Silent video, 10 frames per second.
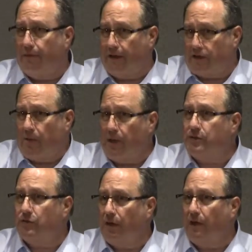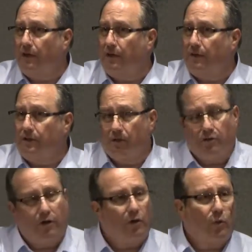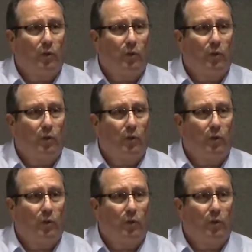That's our ministry, to go into all the